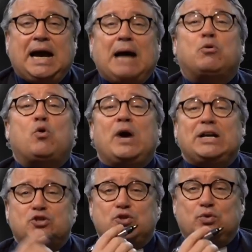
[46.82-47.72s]
I'm
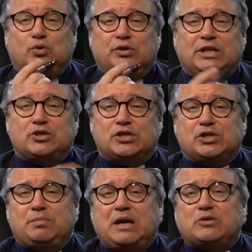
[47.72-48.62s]
quite sure that
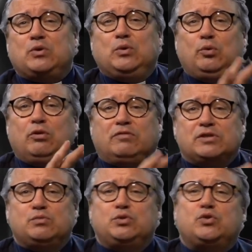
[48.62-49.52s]
just about all of
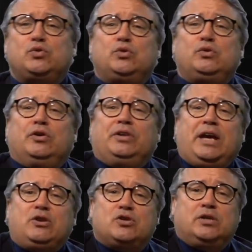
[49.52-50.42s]
us would draw an
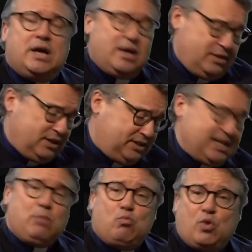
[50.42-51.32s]
angel the
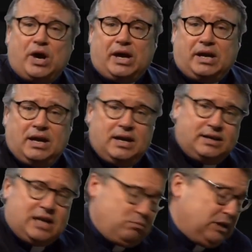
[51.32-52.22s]
same way,
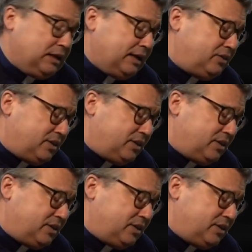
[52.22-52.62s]
namely like